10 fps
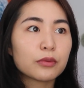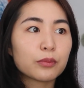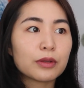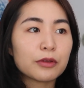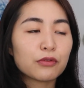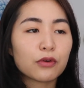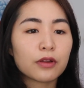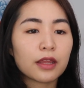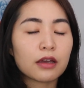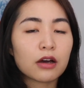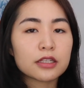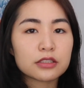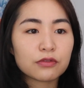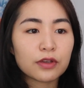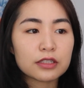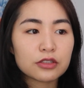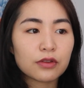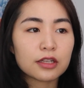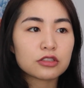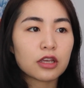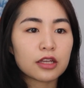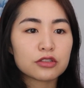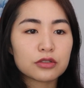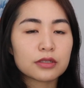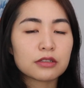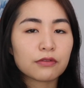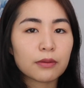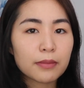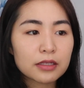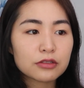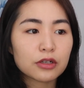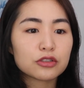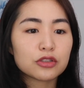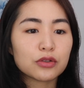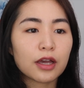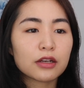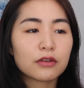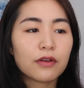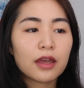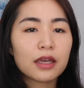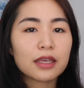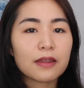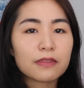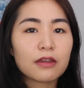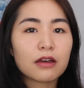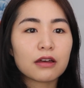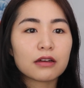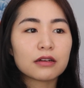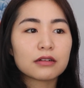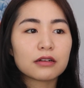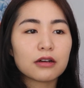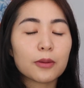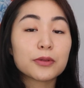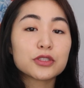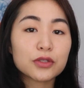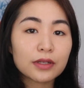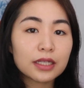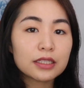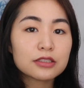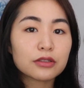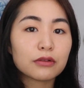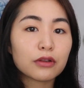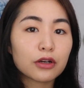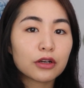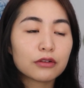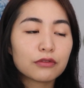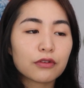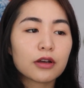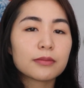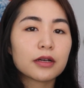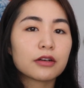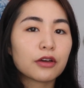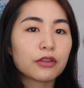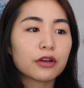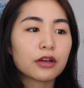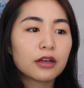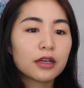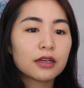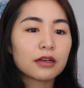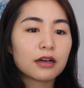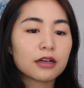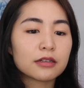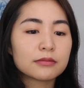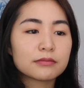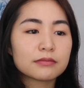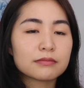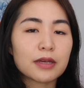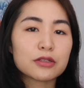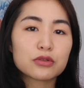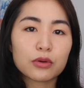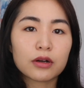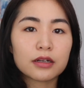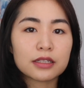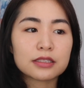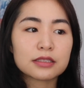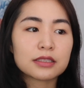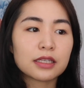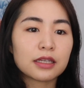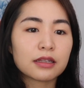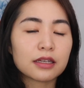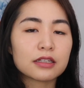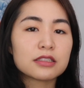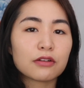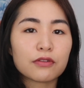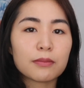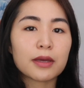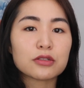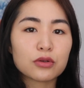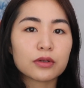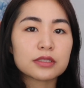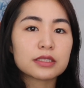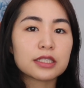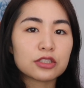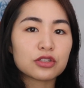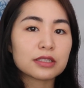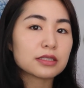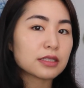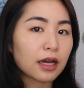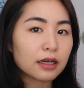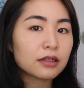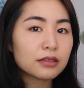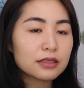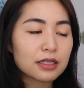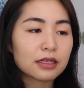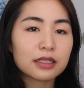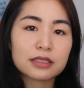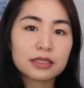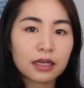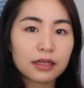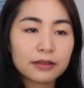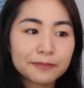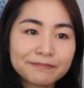maybe before they got into phase 2 they changed to a different mentor to kind of get the opportunity to learn from another mentor and see like a different mentor's teaching styles and insight.